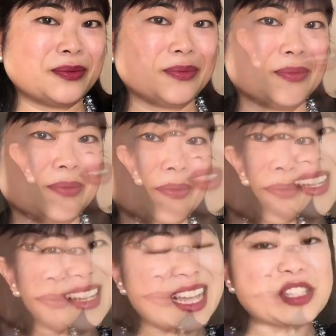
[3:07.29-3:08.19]
Now the
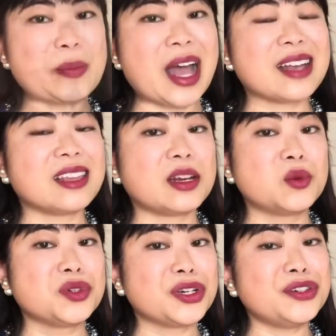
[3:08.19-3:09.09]
next bag that I
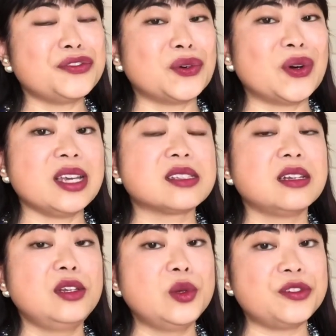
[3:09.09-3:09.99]
will go for is the
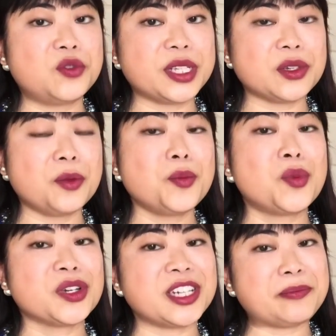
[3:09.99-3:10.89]
Louis Vuitton
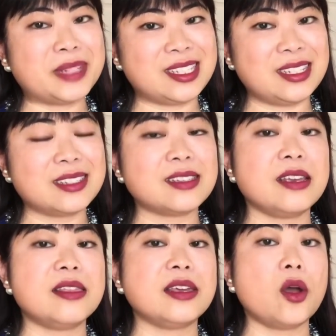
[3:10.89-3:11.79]
Pochette Métisse
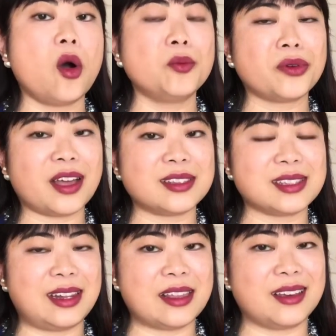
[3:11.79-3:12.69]
in the empreinte
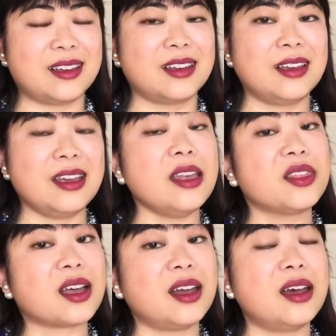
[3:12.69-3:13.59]
leather in the
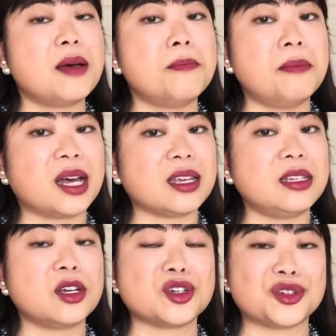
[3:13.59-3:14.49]
color
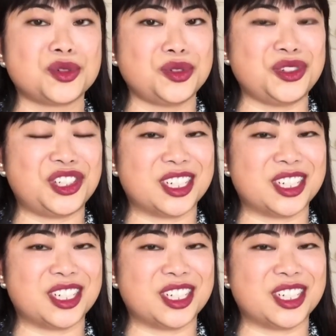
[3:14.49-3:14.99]
Marine Rouge.